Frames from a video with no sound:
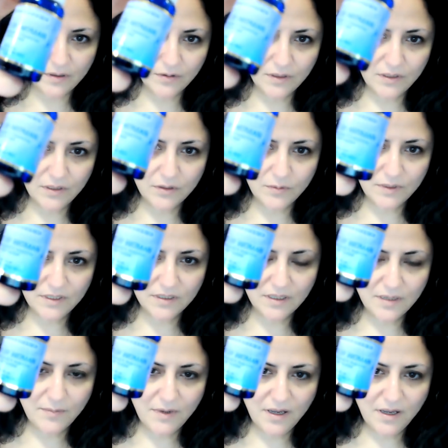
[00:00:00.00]
you can do it.
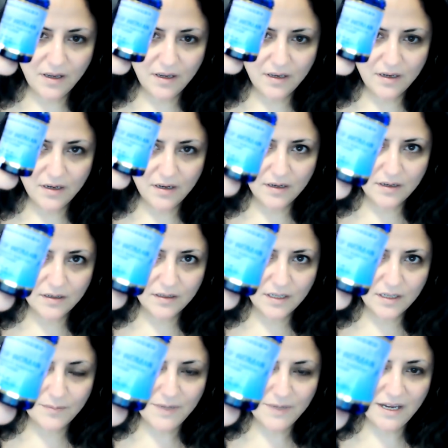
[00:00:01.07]
Come on,
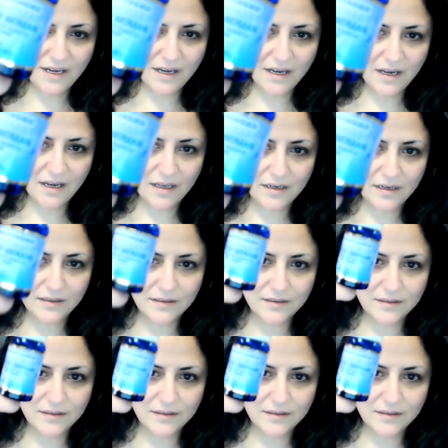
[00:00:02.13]
come on.